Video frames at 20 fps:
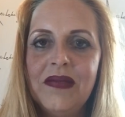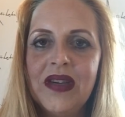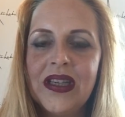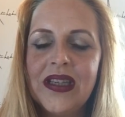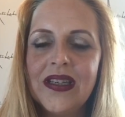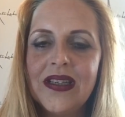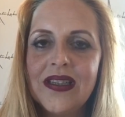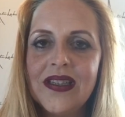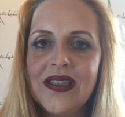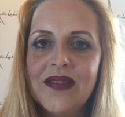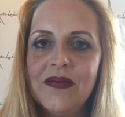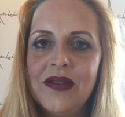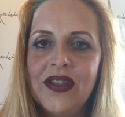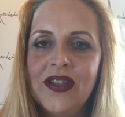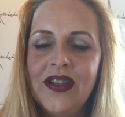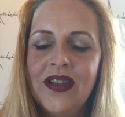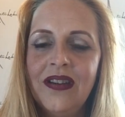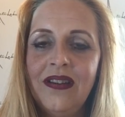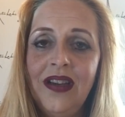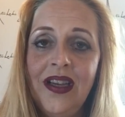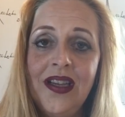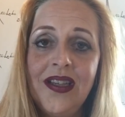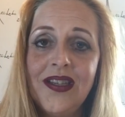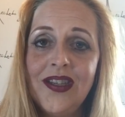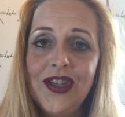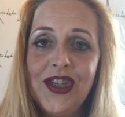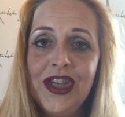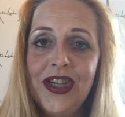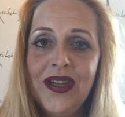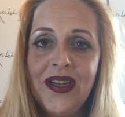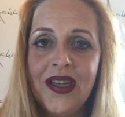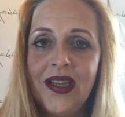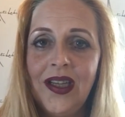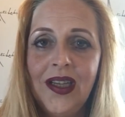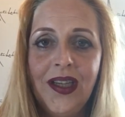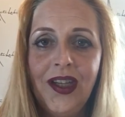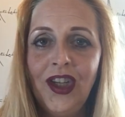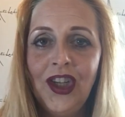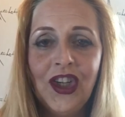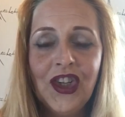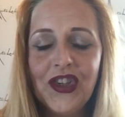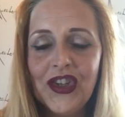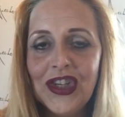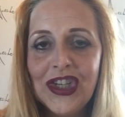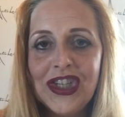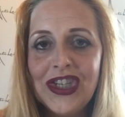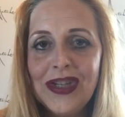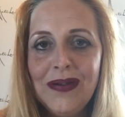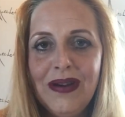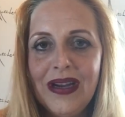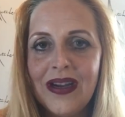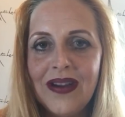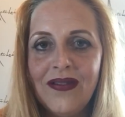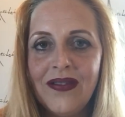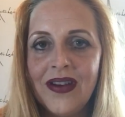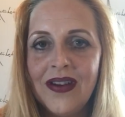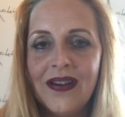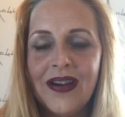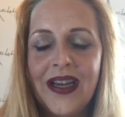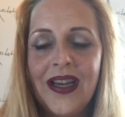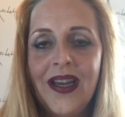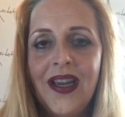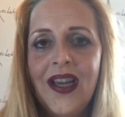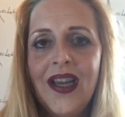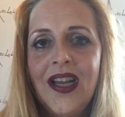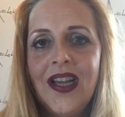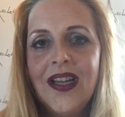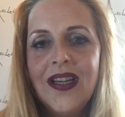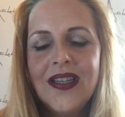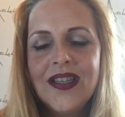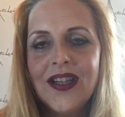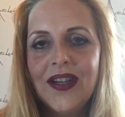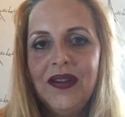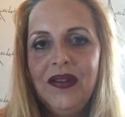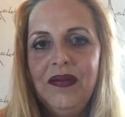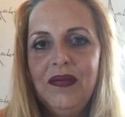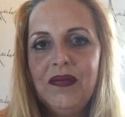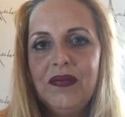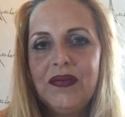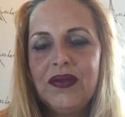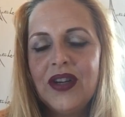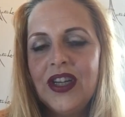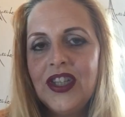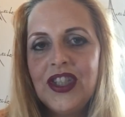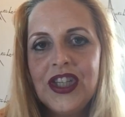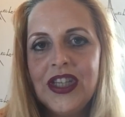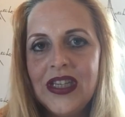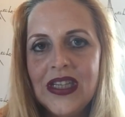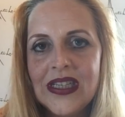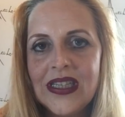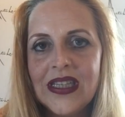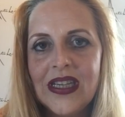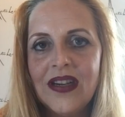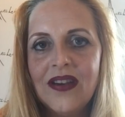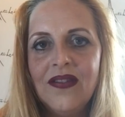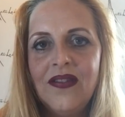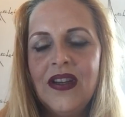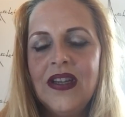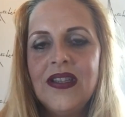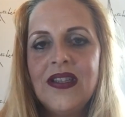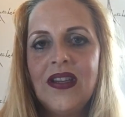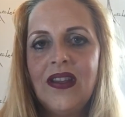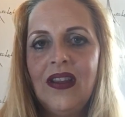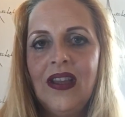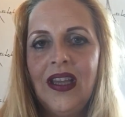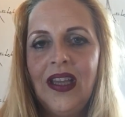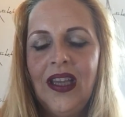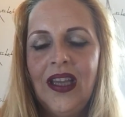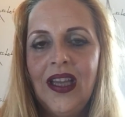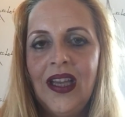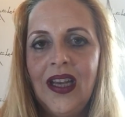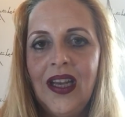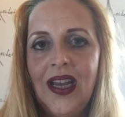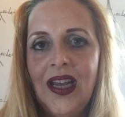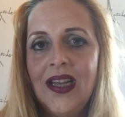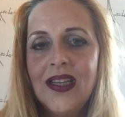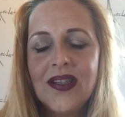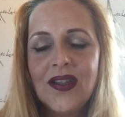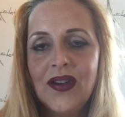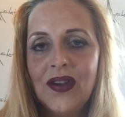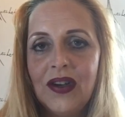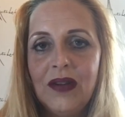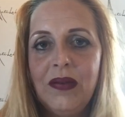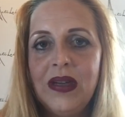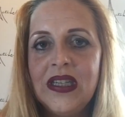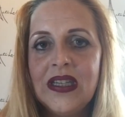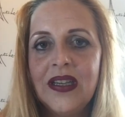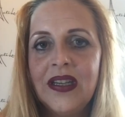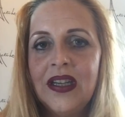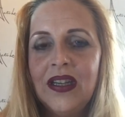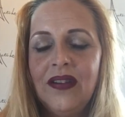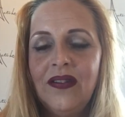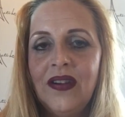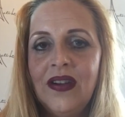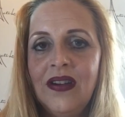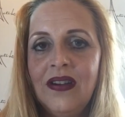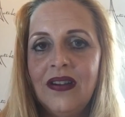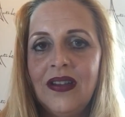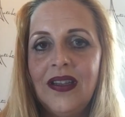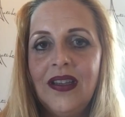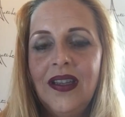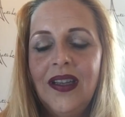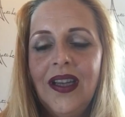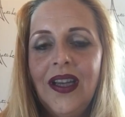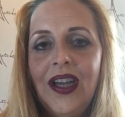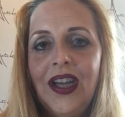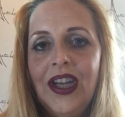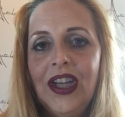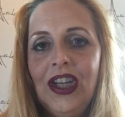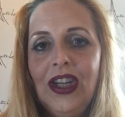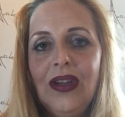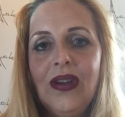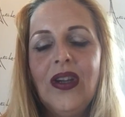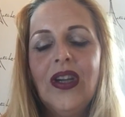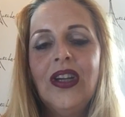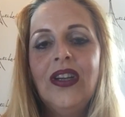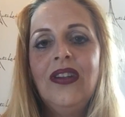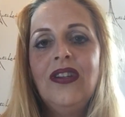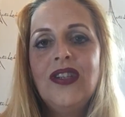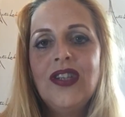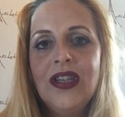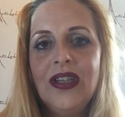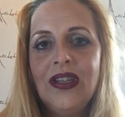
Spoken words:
my customers, you know, it's a journey. You're not going to do it overnight. Don't pressure yourself into thinking it's got to be done overnight. You can